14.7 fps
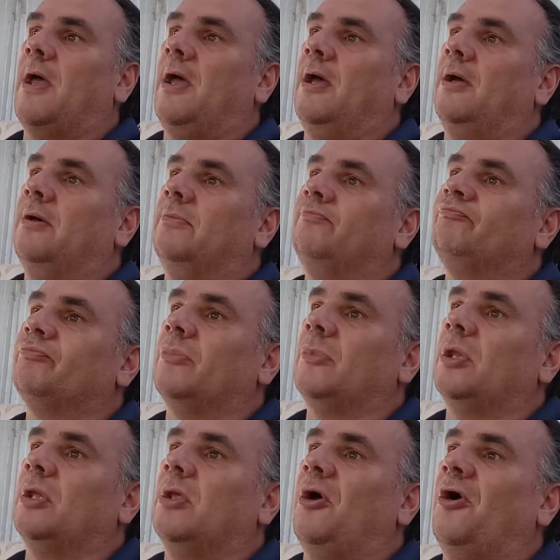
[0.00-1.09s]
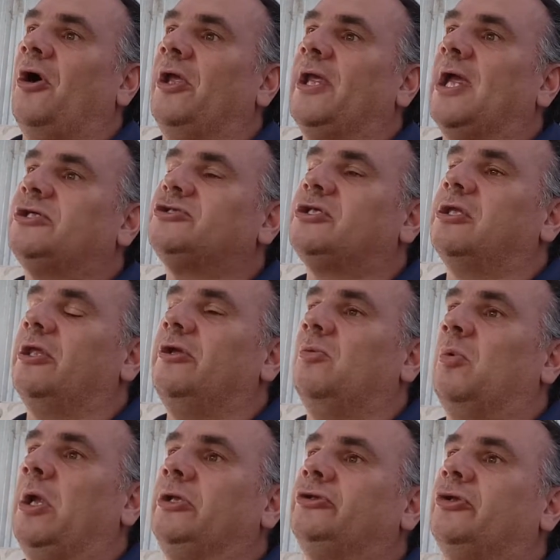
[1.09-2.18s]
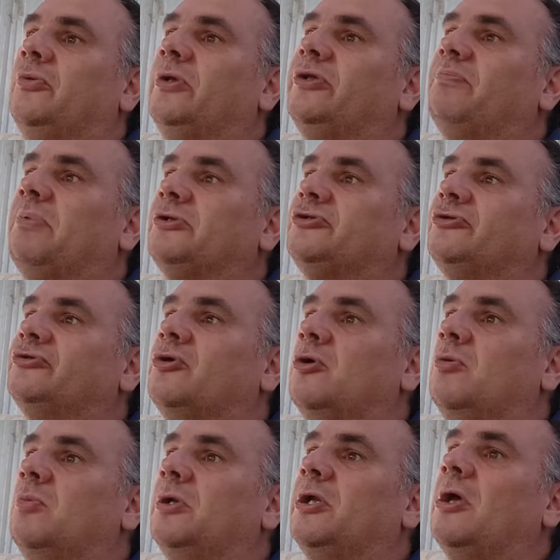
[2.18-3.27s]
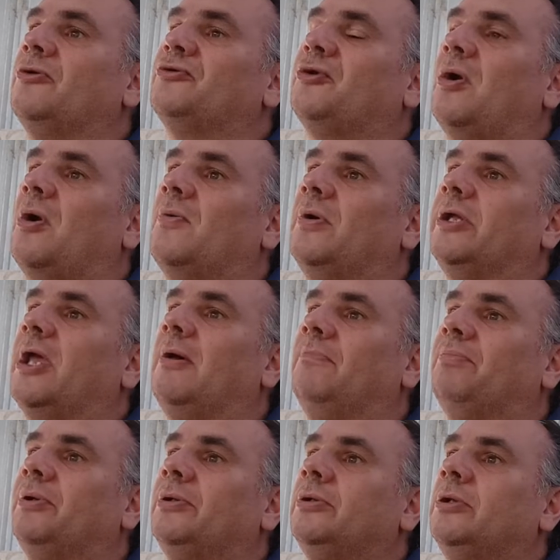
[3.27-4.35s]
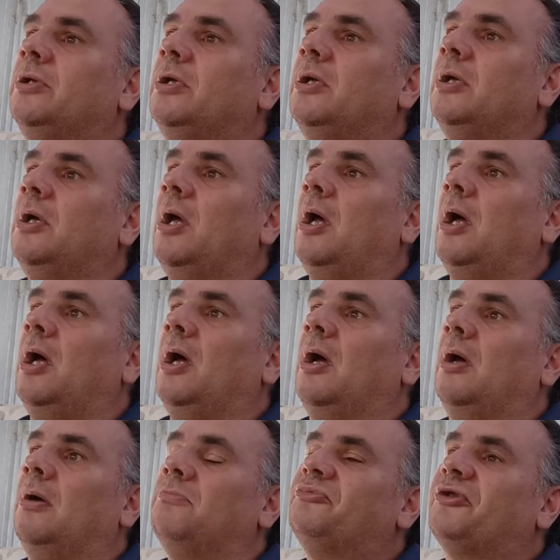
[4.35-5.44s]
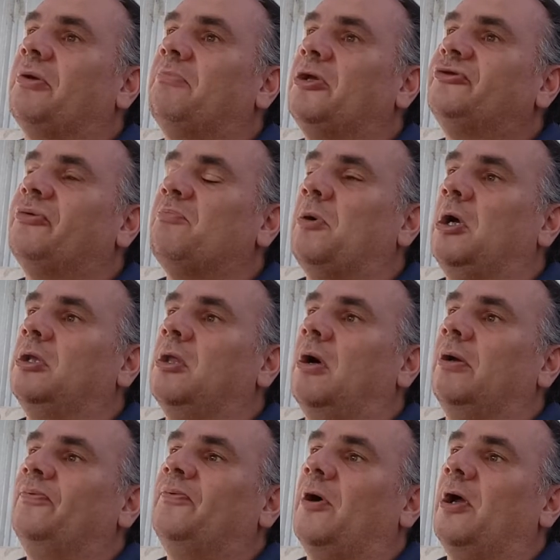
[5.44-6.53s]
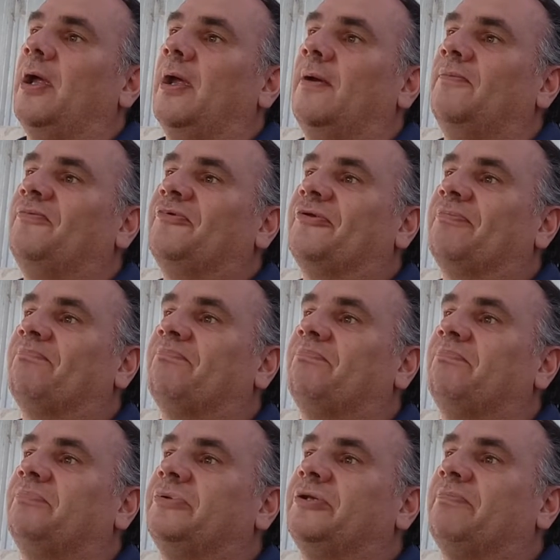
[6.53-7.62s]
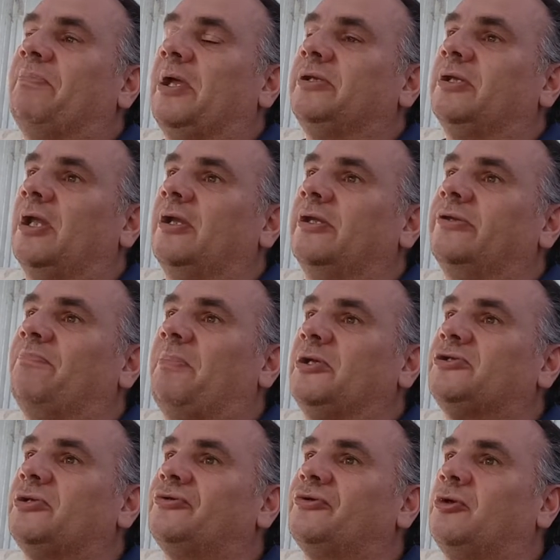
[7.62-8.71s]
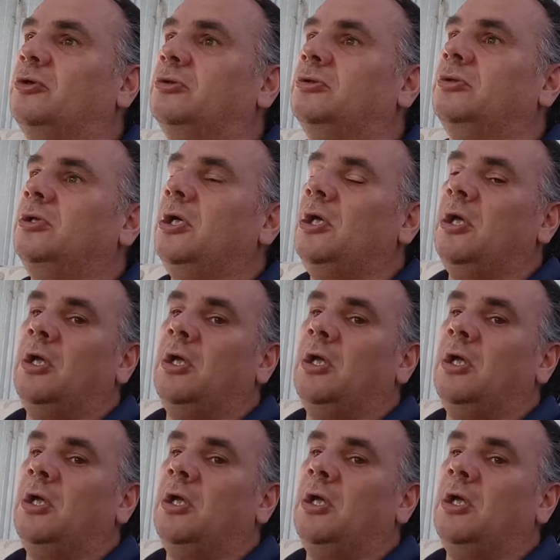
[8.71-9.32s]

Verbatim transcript: Um, I actually went to a special school when I was growing up, um, so most of my life I have spent at a special school.